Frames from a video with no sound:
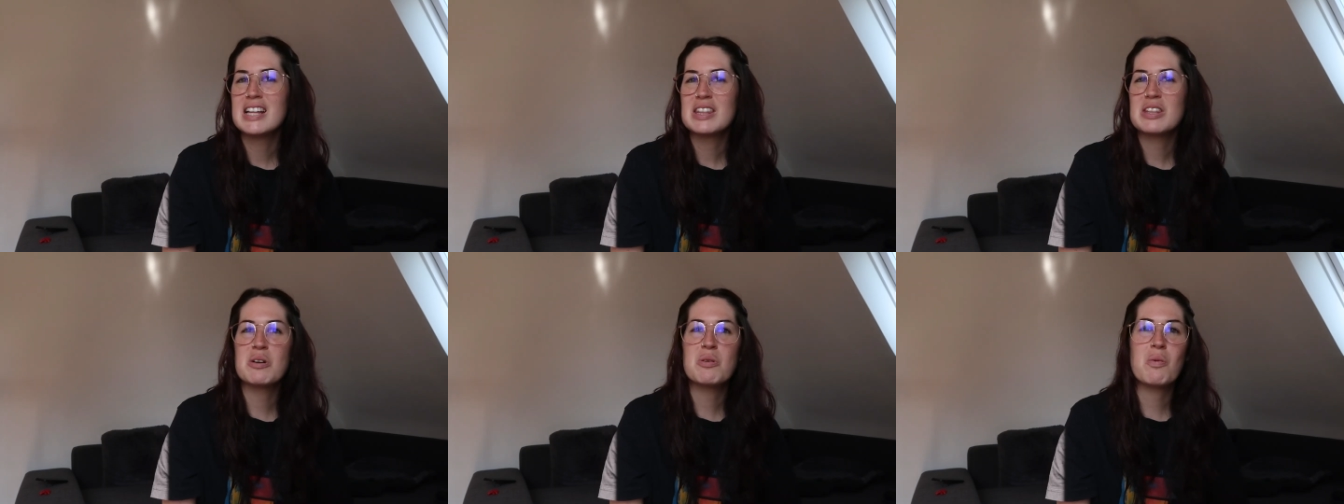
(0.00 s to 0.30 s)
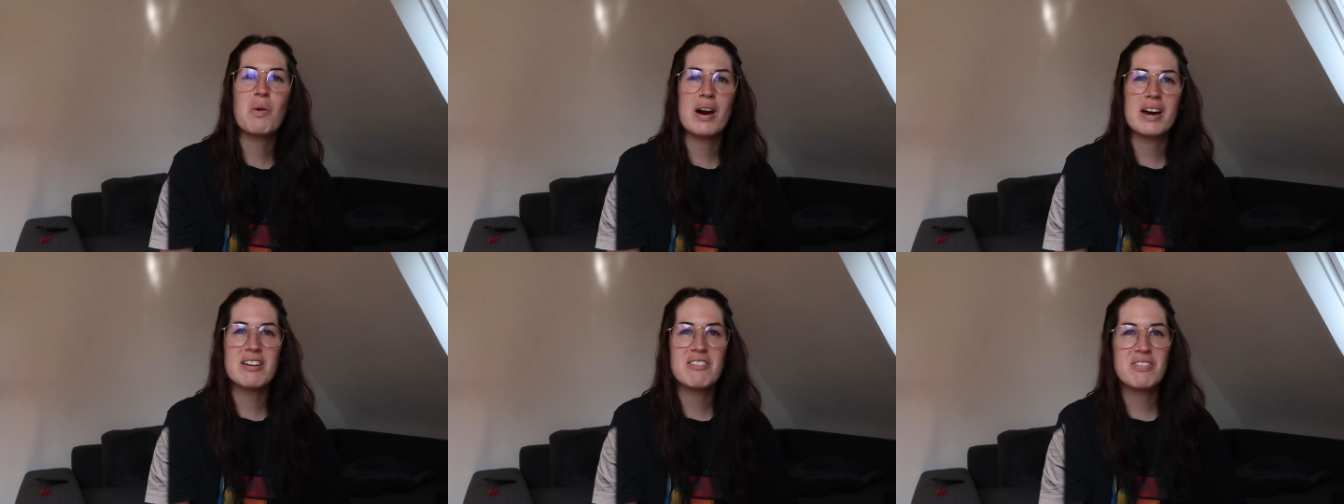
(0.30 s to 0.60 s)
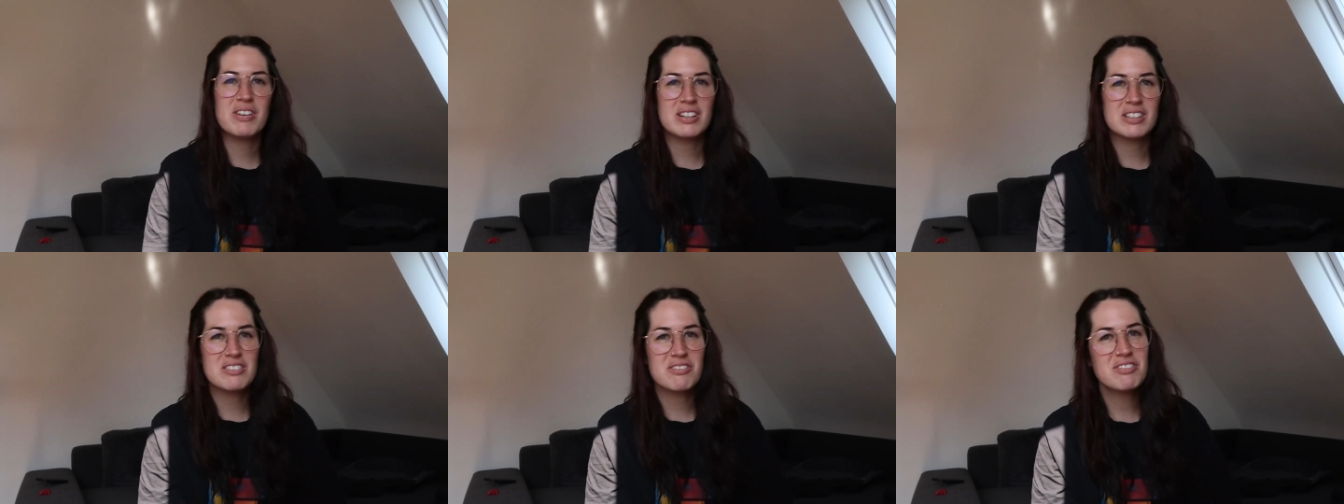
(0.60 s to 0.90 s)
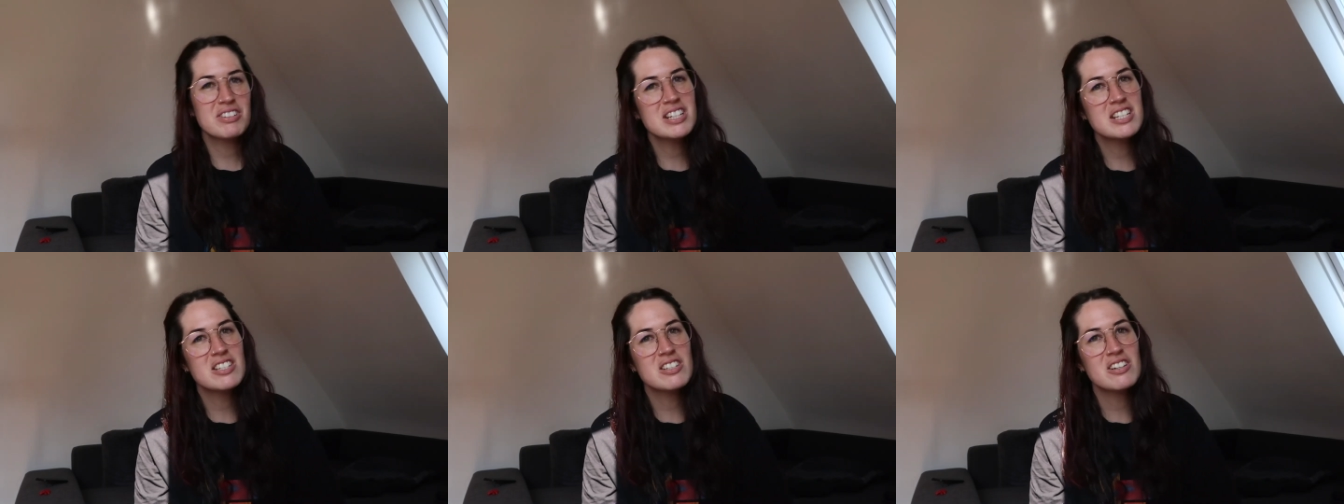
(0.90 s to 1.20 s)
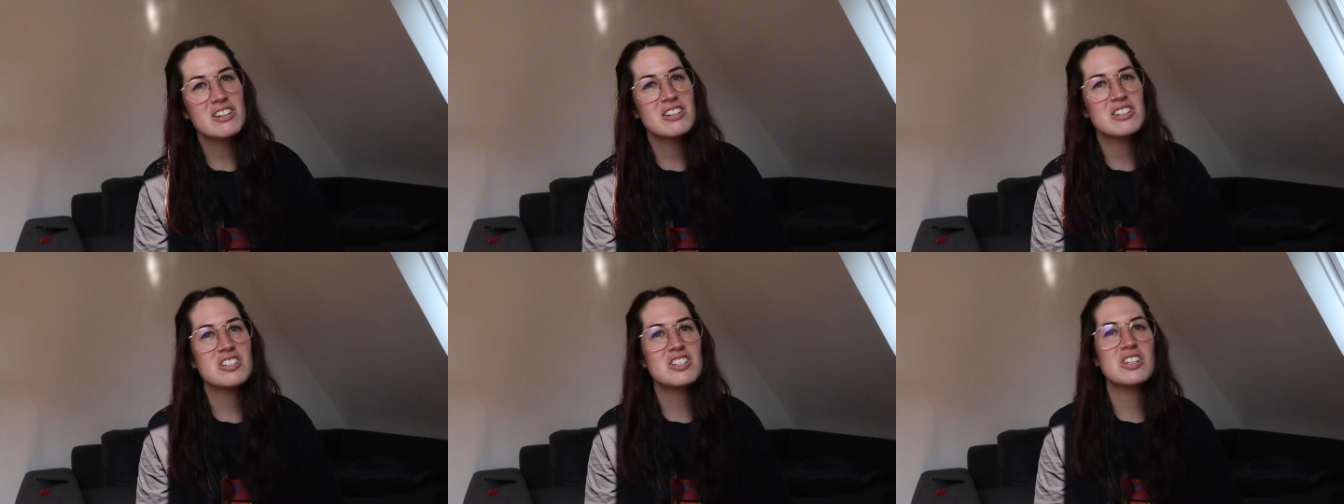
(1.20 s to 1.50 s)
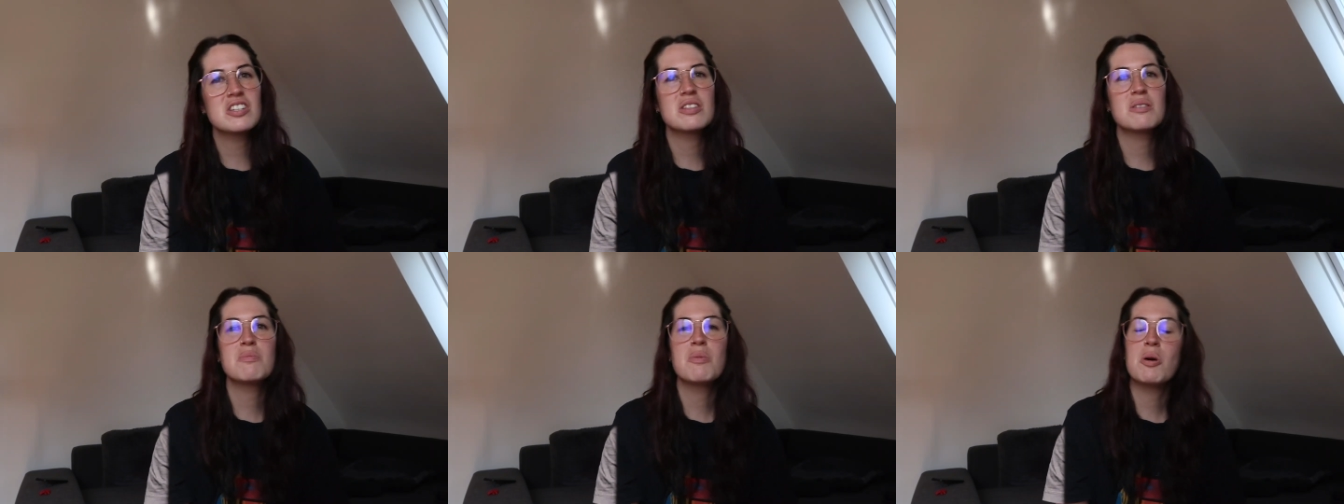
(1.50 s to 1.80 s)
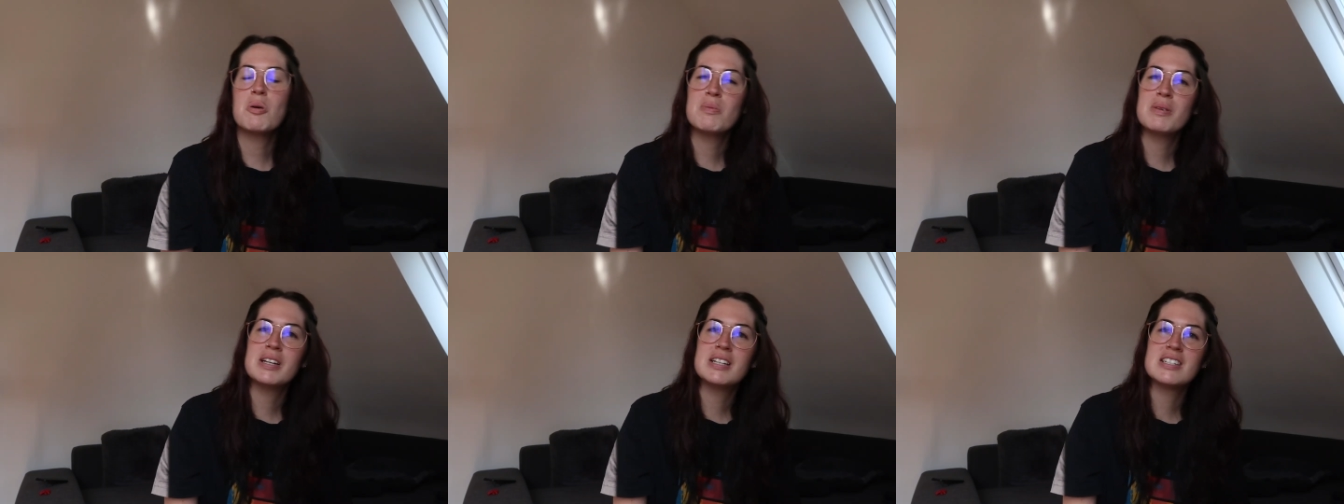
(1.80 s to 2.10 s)
the wider field of research at the
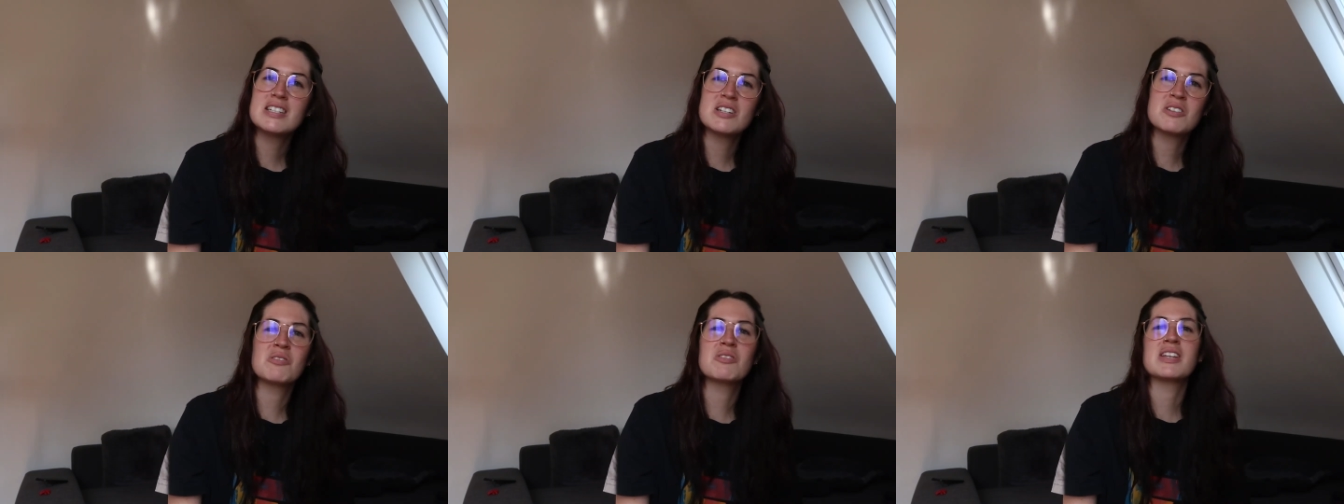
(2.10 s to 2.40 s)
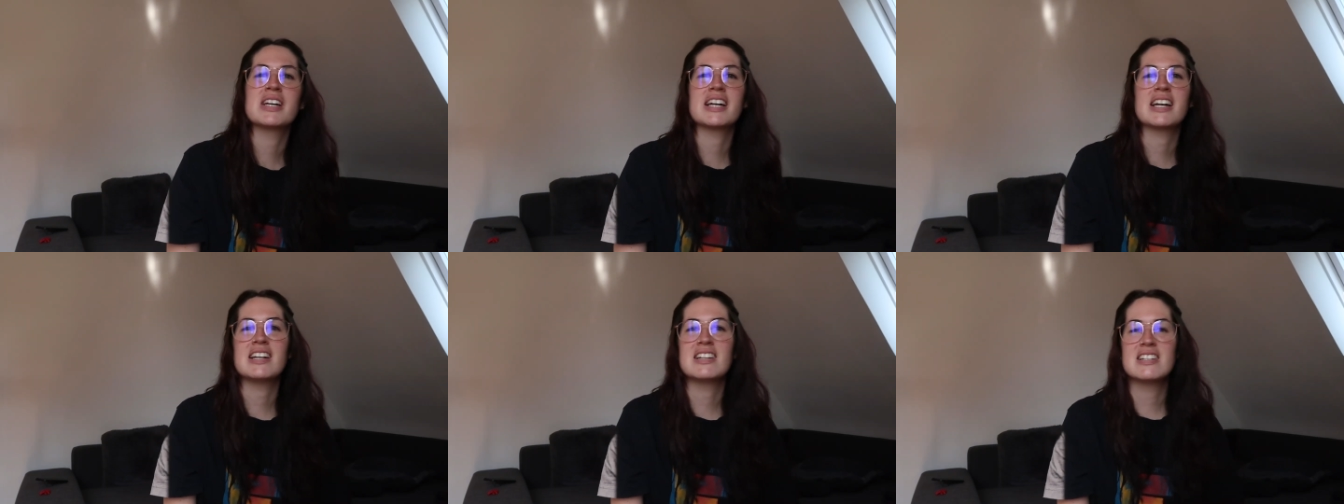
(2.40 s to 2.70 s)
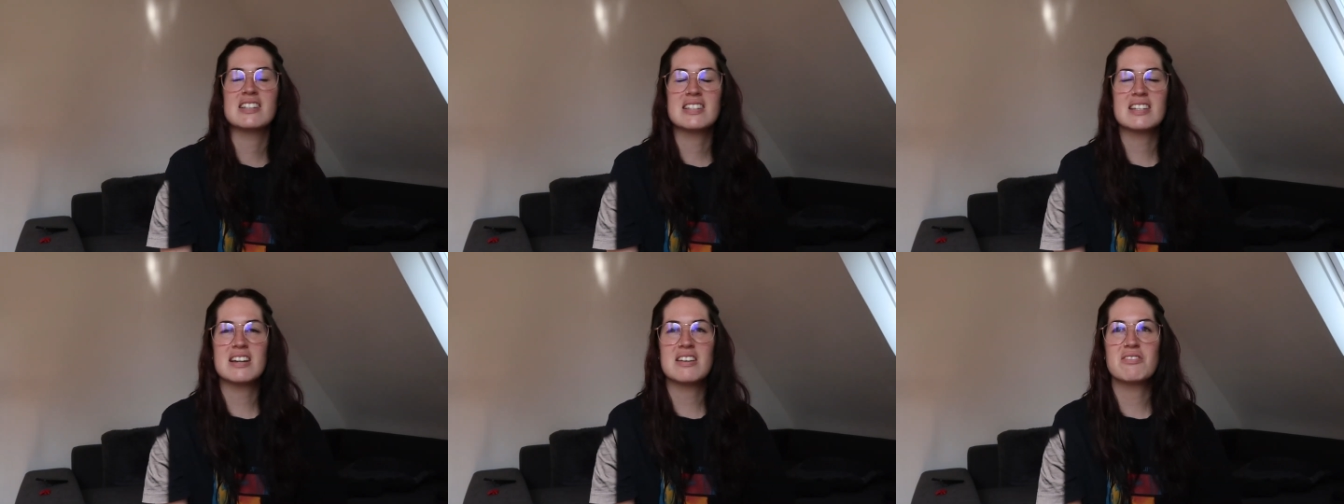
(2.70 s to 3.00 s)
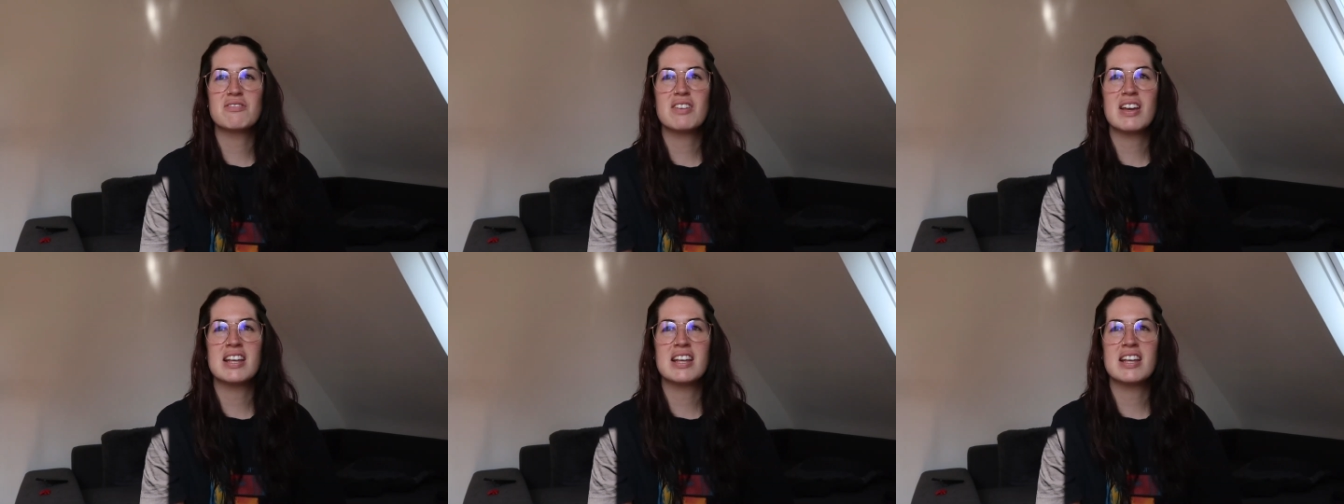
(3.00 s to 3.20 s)
moment and all that kind of stuff.